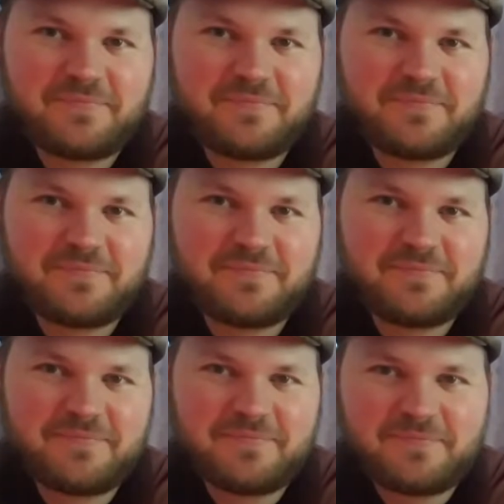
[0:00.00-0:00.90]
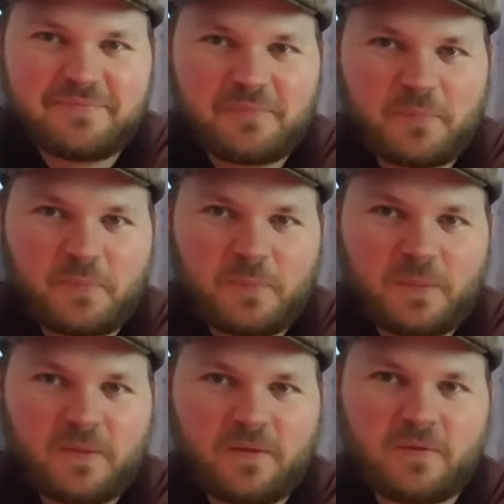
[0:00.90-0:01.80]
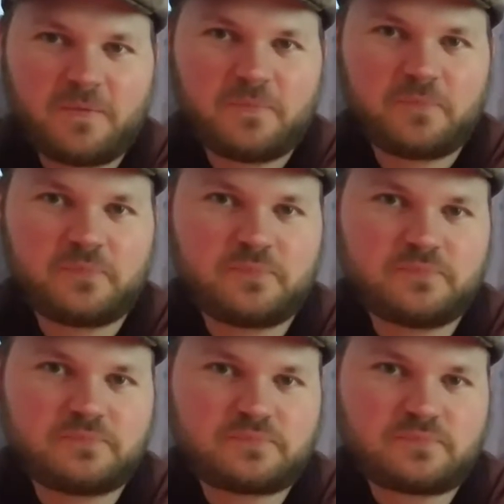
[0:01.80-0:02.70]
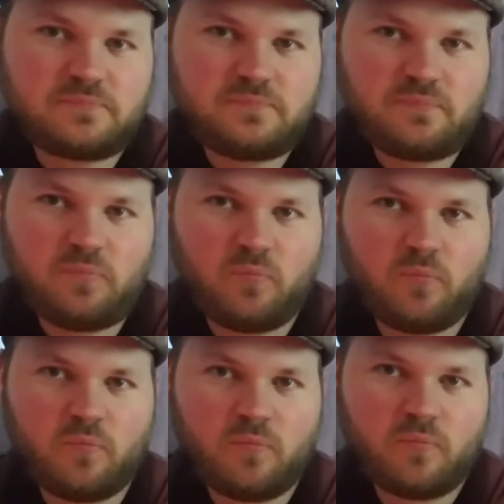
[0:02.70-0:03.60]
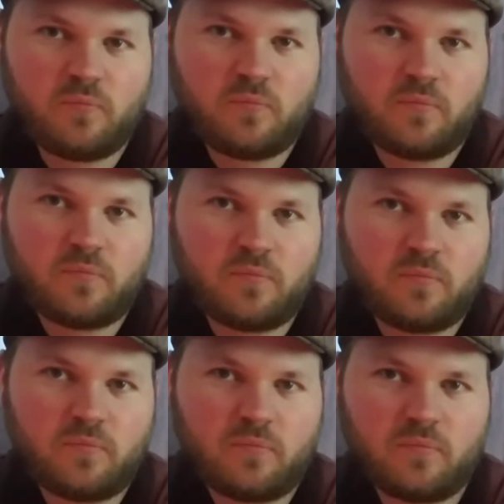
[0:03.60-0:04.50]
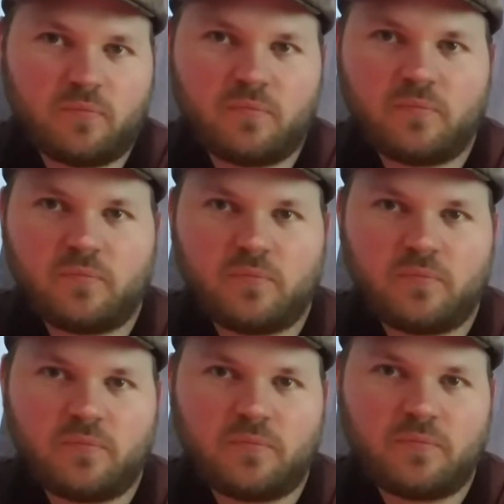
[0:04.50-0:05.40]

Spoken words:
(not speaking)